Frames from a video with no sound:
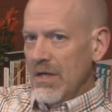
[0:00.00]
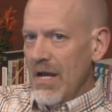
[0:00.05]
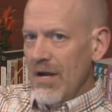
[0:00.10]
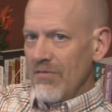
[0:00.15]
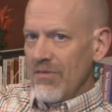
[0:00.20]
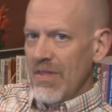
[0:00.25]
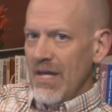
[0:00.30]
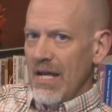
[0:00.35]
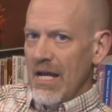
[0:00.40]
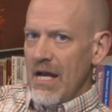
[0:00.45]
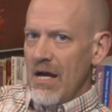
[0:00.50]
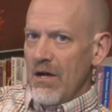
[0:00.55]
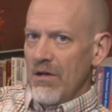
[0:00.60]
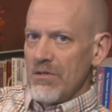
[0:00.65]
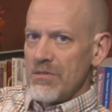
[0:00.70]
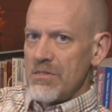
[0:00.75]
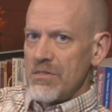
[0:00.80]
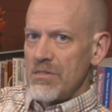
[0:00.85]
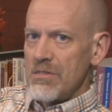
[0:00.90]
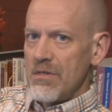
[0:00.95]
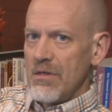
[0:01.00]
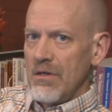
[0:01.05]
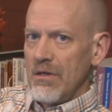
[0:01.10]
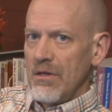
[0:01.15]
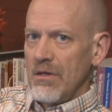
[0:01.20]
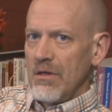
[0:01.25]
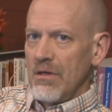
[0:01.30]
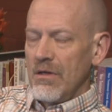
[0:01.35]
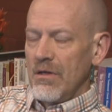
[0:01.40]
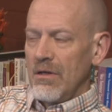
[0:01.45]
everything else.
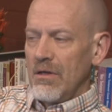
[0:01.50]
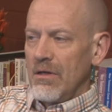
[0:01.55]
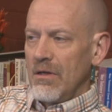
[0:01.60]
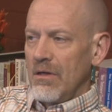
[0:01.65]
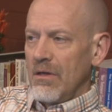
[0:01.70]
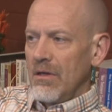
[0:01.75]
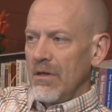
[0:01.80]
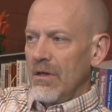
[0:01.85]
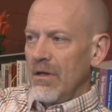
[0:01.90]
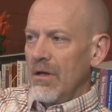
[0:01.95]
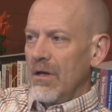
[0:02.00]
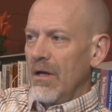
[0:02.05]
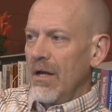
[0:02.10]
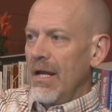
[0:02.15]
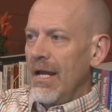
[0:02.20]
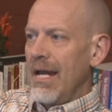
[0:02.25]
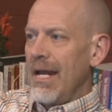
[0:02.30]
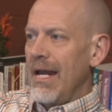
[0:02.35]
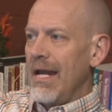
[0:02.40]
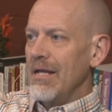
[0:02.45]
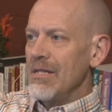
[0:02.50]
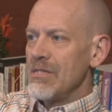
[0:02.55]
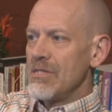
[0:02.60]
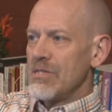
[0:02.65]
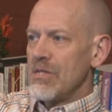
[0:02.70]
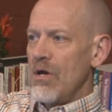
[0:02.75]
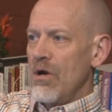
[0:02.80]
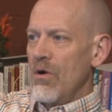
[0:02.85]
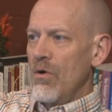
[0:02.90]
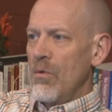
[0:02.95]
And
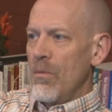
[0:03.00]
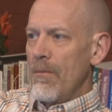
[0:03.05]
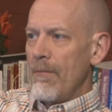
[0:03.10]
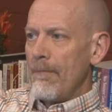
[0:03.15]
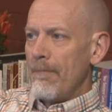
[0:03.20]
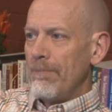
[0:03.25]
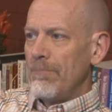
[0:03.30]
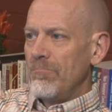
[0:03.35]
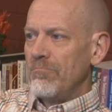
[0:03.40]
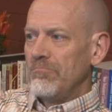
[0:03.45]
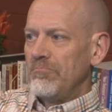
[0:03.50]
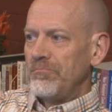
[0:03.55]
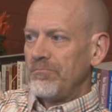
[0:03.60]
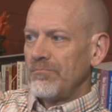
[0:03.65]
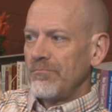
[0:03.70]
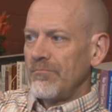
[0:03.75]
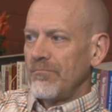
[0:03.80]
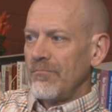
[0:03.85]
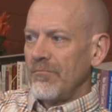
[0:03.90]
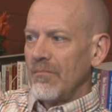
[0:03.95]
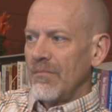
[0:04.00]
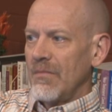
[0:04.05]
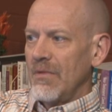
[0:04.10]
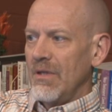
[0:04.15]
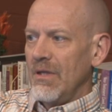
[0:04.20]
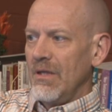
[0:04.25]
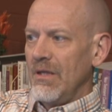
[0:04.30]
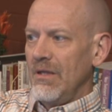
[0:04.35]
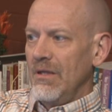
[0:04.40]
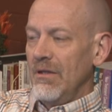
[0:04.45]
so,
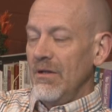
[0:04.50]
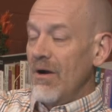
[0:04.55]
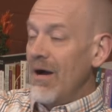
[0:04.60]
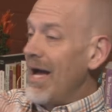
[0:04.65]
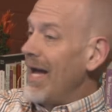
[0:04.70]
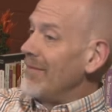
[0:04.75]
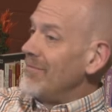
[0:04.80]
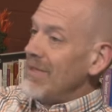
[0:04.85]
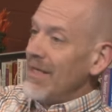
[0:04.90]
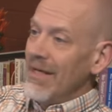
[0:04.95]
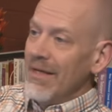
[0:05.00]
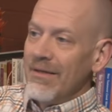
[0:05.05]
you know, I,